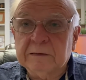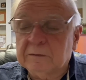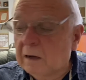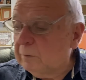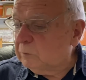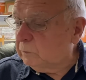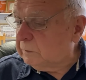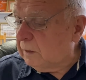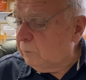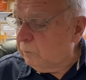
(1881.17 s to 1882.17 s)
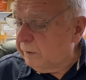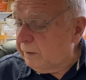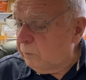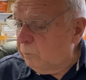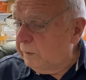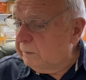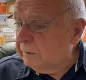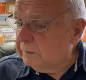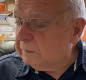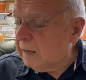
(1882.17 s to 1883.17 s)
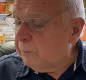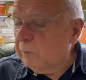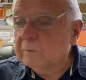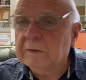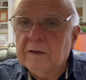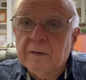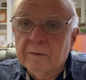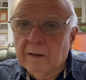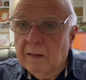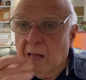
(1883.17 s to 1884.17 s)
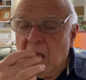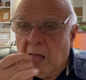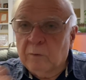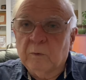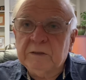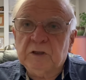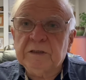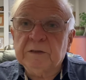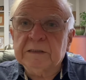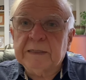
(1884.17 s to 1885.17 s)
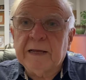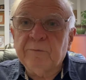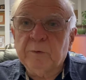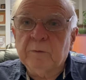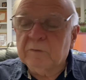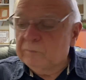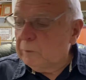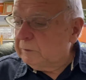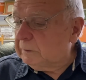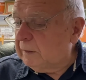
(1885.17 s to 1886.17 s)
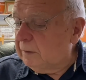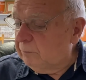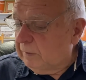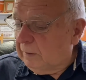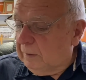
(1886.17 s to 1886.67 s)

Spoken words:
And Thomas was not there with the disciples when Jesus came to him the first time.